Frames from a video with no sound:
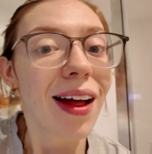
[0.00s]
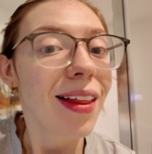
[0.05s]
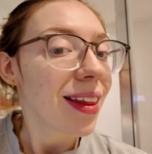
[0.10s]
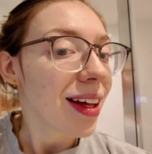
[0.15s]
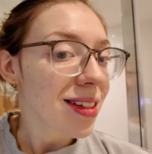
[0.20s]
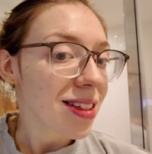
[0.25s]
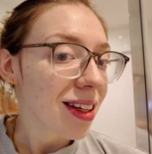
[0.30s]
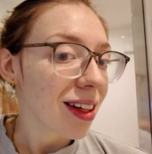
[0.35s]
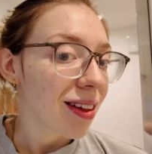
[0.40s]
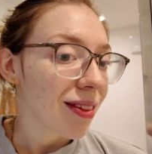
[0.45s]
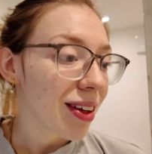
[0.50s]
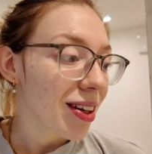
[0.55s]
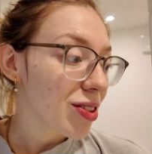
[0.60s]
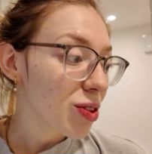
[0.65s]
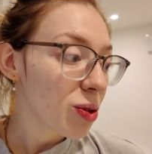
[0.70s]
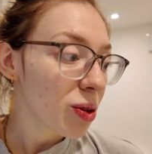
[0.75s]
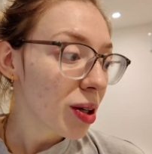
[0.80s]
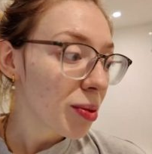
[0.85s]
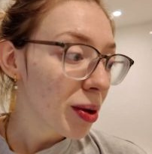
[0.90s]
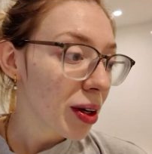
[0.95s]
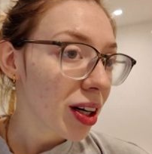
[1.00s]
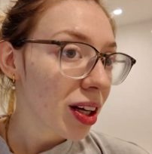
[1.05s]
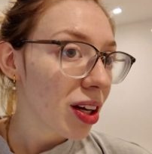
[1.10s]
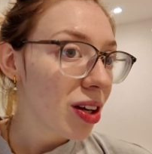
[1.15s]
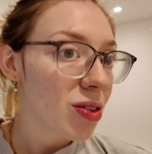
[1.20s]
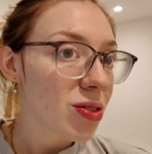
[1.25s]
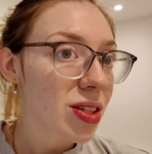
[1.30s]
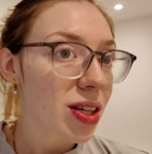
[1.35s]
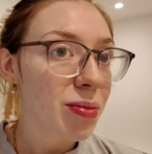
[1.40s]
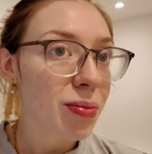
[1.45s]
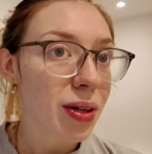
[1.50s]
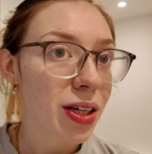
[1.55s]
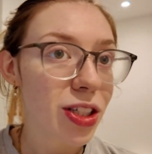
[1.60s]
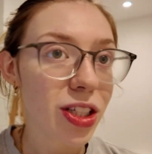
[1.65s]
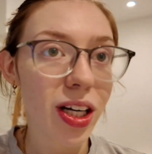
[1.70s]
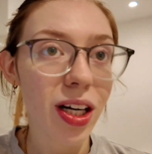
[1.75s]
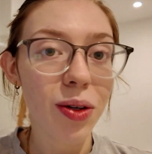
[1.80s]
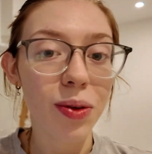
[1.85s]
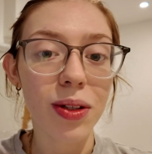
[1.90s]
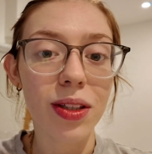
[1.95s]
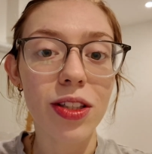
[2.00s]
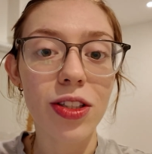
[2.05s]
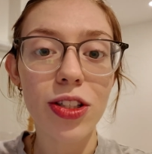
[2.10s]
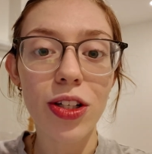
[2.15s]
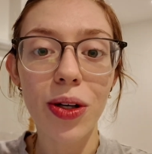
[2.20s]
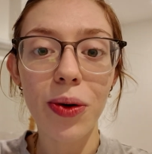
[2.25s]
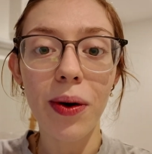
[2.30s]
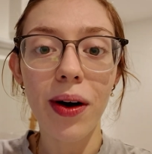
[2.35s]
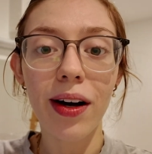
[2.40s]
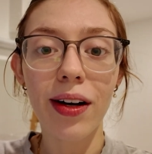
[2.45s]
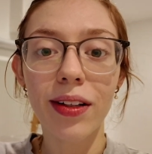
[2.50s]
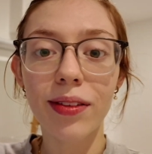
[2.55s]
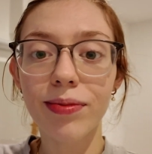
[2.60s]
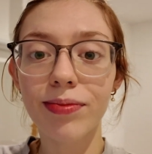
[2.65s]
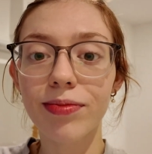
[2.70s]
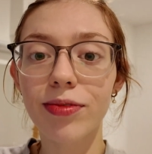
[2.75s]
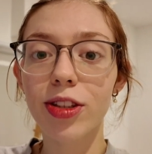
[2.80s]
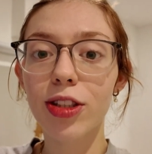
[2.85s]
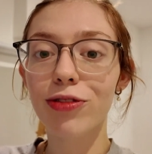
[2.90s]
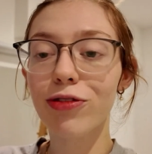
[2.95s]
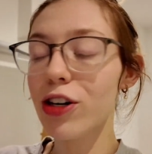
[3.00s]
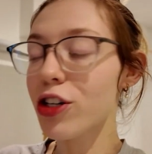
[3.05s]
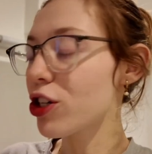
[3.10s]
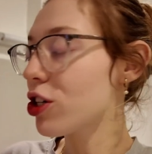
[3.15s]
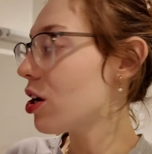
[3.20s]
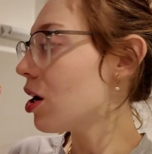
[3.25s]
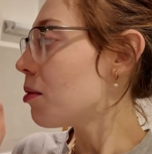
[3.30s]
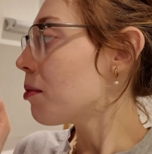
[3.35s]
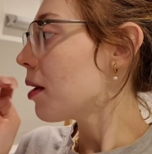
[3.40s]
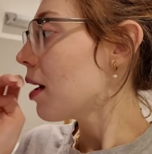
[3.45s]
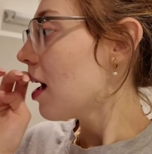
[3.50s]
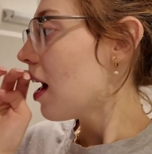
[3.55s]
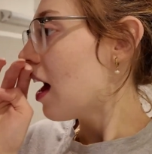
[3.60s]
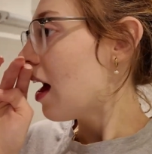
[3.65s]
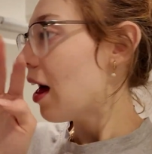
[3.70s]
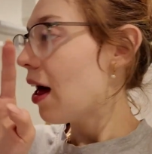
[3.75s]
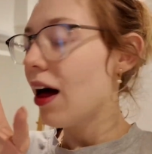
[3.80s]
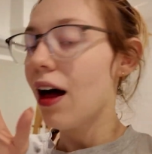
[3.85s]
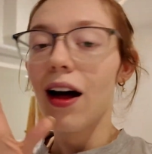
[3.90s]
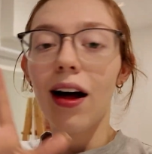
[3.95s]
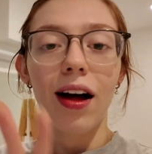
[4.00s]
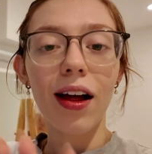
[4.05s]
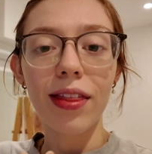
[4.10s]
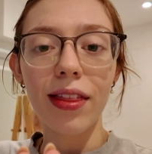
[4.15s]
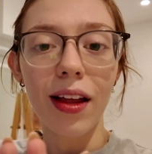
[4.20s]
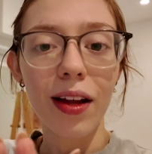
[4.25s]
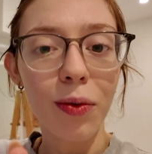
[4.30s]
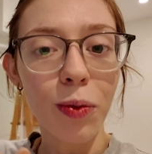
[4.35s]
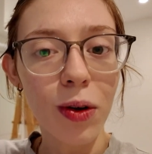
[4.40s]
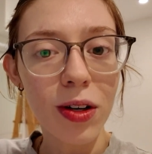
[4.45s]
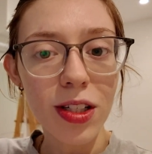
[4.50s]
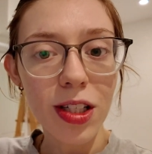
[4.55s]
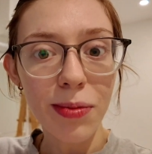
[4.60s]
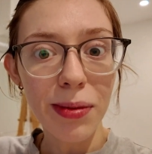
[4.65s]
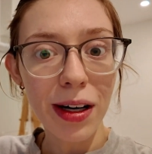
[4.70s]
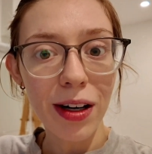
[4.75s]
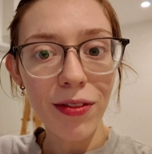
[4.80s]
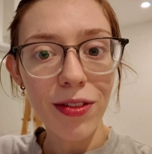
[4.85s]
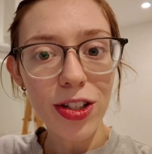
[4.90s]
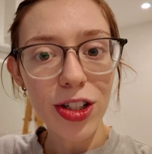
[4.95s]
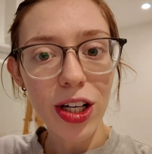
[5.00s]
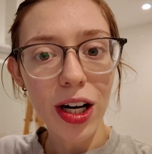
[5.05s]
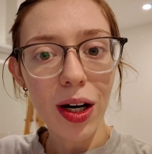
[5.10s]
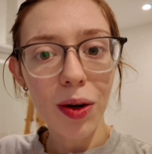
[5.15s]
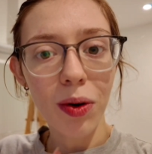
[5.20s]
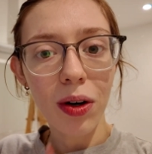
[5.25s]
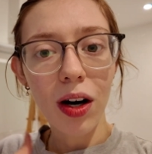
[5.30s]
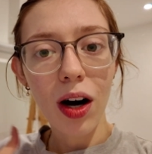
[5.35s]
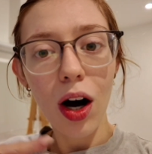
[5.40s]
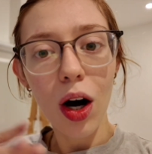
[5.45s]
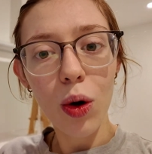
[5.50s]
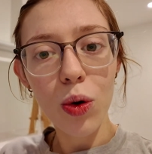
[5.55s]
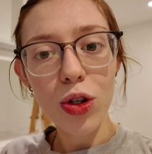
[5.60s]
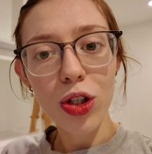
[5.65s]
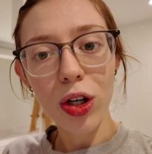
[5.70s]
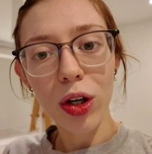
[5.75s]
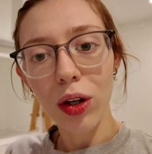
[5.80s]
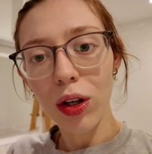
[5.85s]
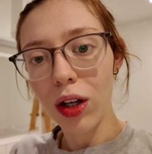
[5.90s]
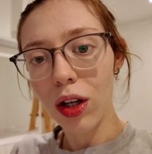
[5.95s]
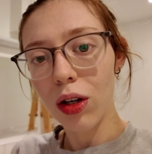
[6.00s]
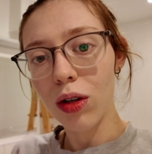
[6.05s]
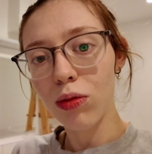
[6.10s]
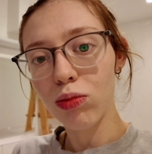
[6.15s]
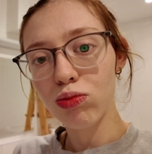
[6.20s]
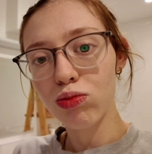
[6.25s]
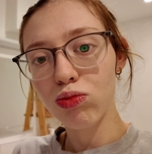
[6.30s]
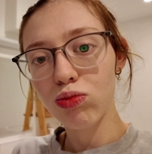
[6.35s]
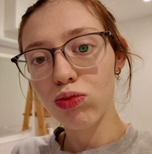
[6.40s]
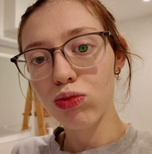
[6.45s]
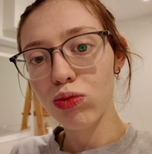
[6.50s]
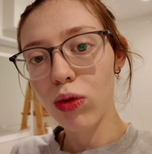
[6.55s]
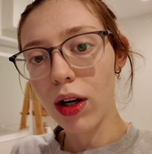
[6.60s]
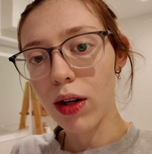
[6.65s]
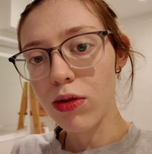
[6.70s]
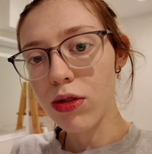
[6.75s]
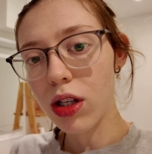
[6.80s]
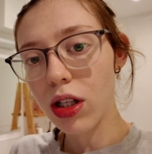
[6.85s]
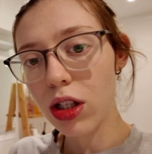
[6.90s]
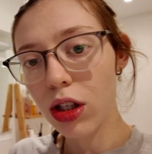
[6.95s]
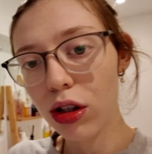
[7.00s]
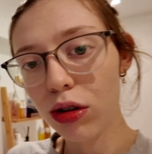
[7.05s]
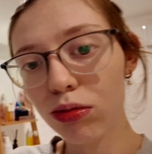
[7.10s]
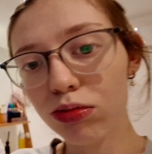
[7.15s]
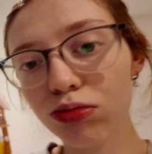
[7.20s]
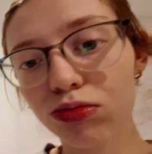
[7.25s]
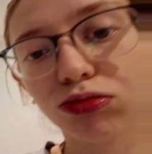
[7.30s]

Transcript: And that's it. That's all I'm going to use in my shower to freshen up. And then once I'm out of the shower, I'll show you what else I do.